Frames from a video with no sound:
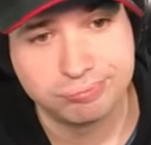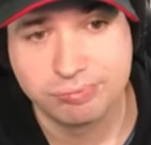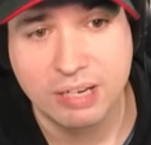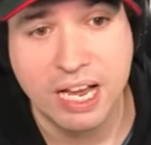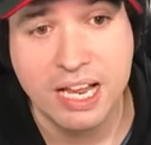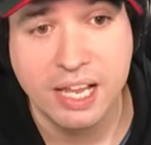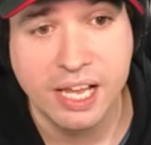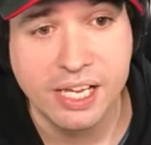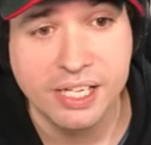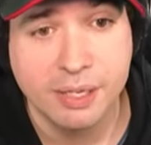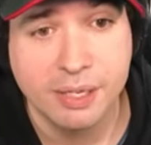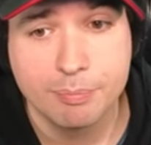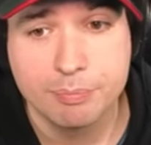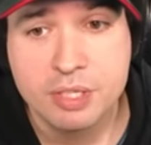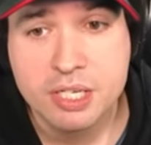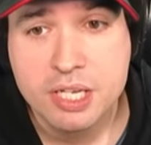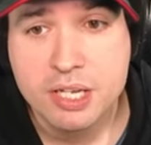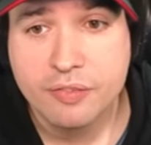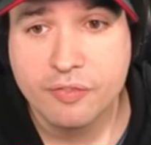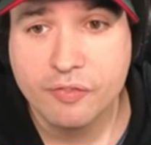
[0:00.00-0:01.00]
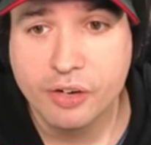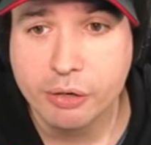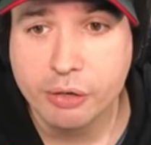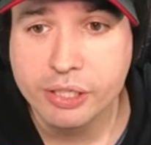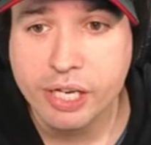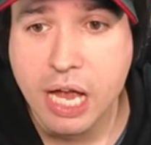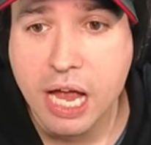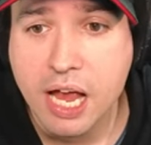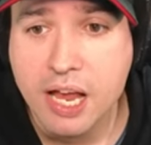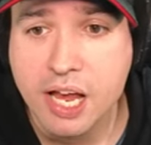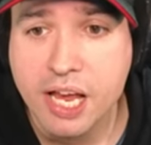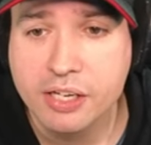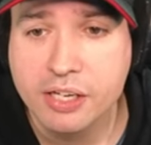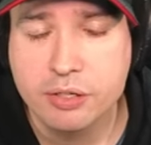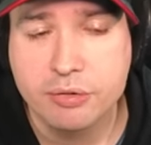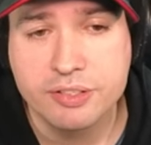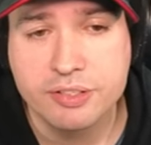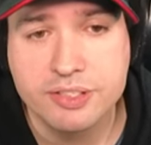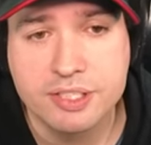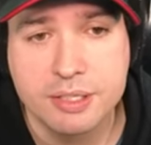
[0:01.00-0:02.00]
I like him. Very high
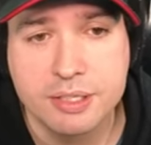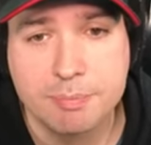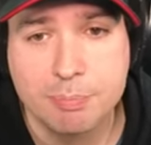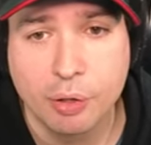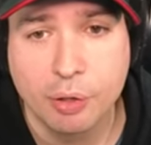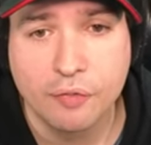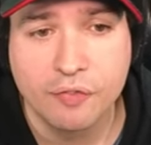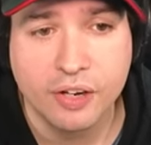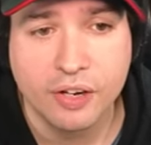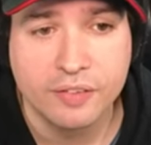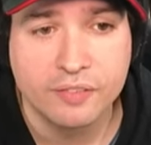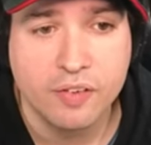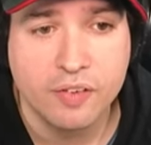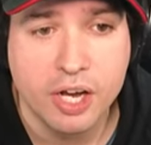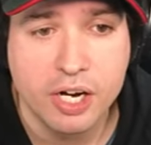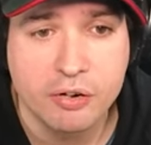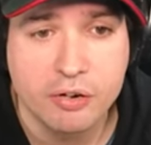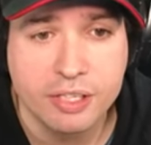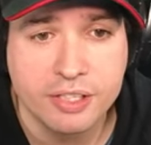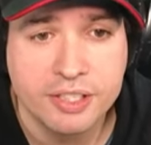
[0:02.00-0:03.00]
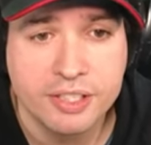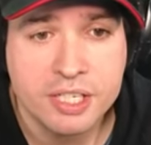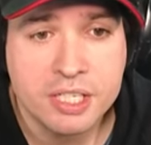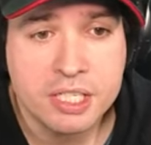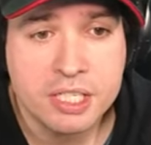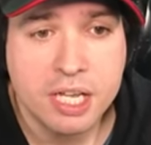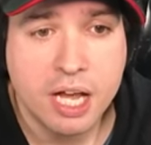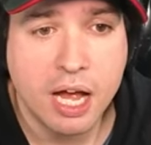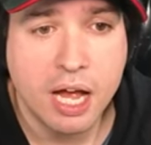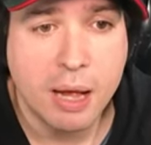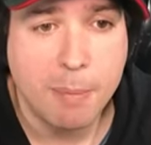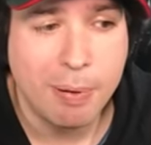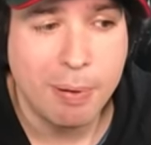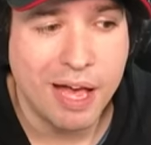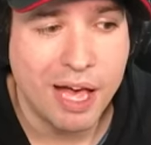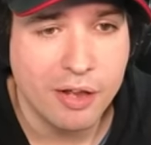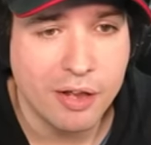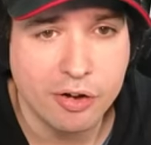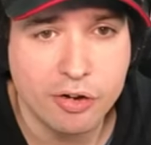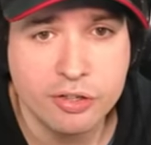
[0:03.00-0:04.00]
accuracy and perfect firing uh,
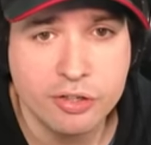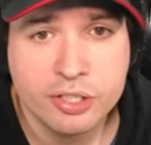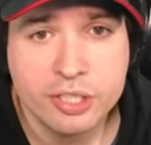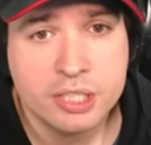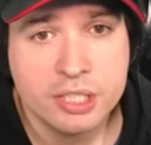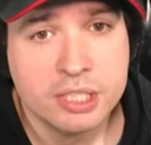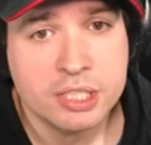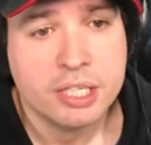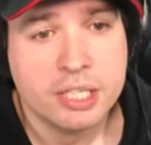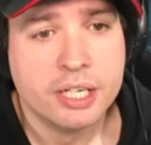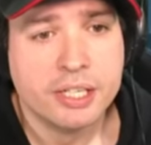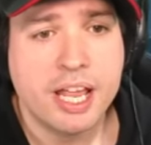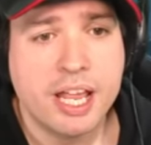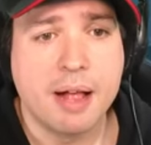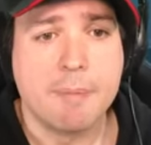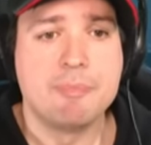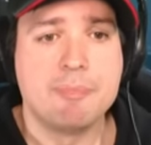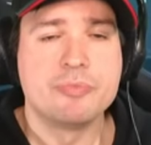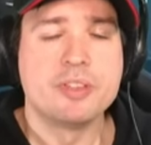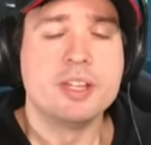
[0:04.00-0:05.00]
pattern. Yeah,